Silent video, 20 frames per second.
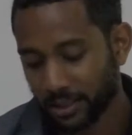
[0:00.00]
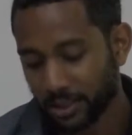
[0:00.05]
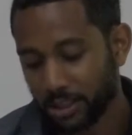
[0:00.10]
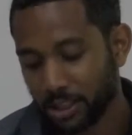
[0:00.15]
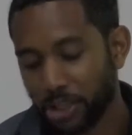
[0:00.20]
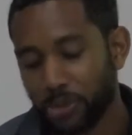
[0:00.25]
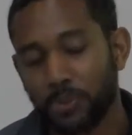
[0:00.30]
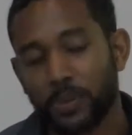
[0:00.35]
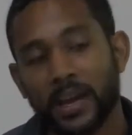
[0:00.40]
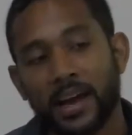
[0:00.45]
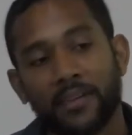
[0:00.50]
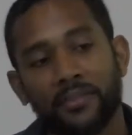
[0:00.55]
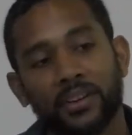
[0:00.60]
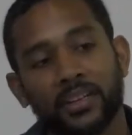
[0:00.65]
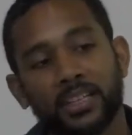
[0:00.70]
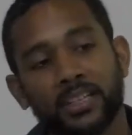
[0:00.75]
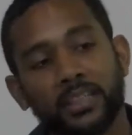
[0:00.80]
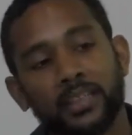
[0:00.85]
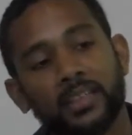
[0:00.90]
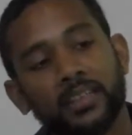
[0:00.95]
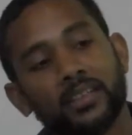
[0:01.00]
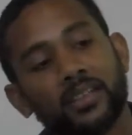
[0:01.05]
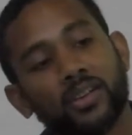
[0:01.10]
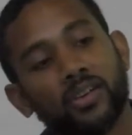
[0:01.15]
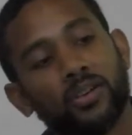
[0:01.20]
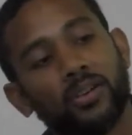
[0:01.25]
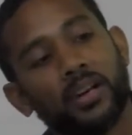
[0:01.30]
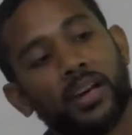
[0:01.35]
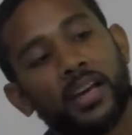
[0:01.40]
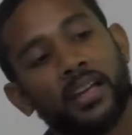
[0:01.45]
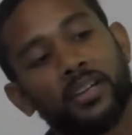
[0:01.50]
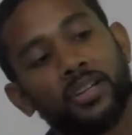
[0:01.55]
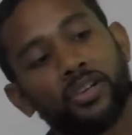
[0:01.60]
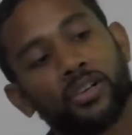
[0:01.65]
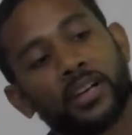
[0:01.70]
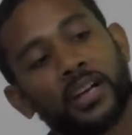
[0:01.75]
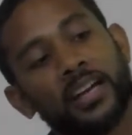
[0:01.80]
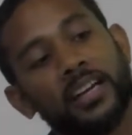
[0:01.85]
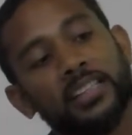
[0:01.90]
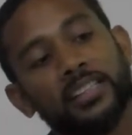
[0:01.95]
Did we have any
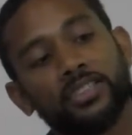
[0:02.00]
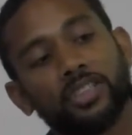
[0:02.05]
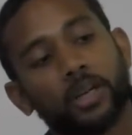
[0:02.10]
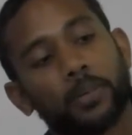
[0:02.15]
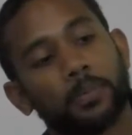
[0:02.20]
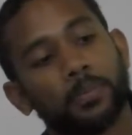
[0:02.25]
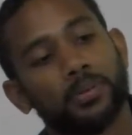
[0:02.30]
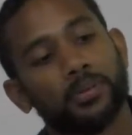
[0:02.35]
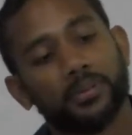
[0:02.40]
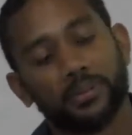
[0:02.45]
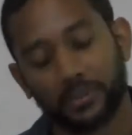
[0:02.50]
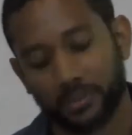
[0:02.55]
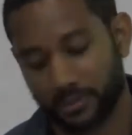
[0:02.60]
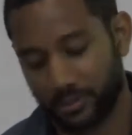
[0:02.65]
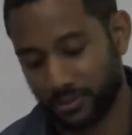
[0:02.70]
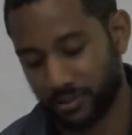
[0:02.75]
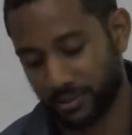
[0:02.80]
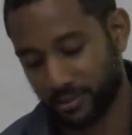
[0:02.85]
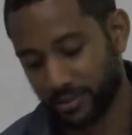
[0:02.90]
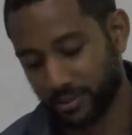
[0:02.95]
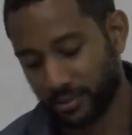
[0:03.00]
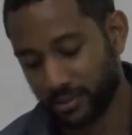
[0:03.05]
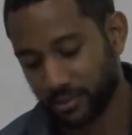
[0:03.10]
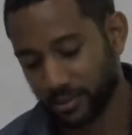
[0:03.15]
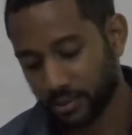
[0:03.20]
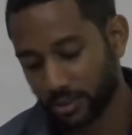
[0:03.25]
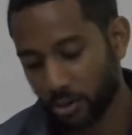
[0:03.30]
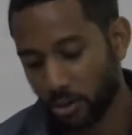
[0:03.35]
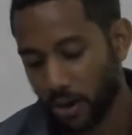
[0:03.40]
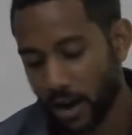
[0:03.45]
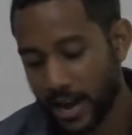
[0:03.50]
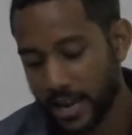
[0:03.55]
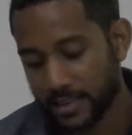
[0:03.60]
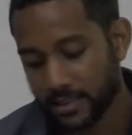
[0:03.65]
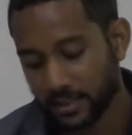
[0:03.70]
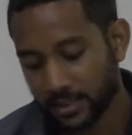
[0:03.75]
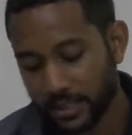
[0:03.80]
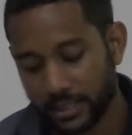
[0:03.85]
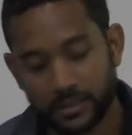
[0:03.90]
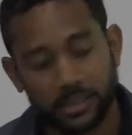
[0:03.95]
on a hilltop or
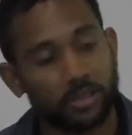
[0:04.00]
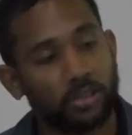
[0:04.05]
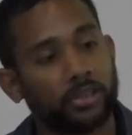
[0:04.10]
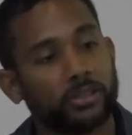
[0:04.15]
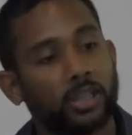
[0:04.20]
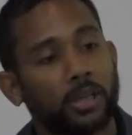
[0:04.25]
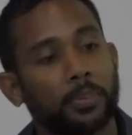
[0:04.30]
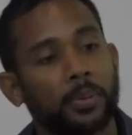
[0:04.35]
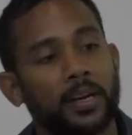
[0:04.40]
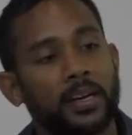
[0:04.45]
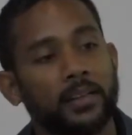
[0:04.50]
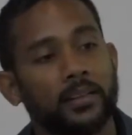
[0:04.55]
isolated on top of a